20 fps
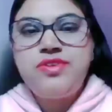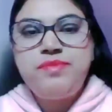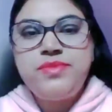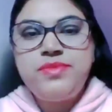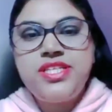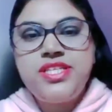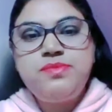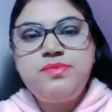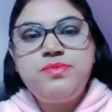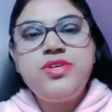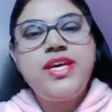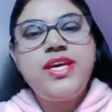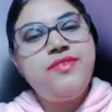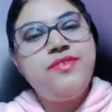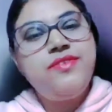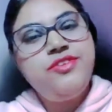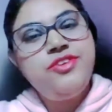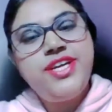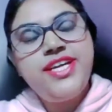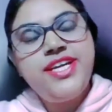from this book, have
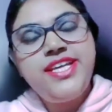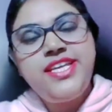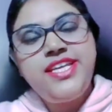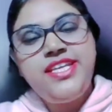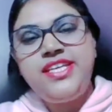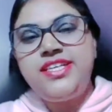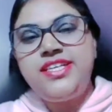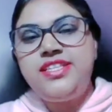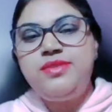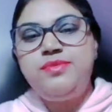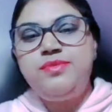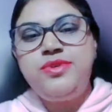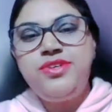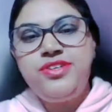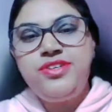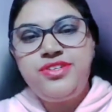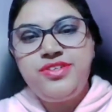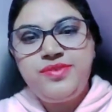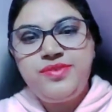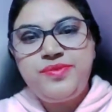you read any other
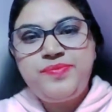book?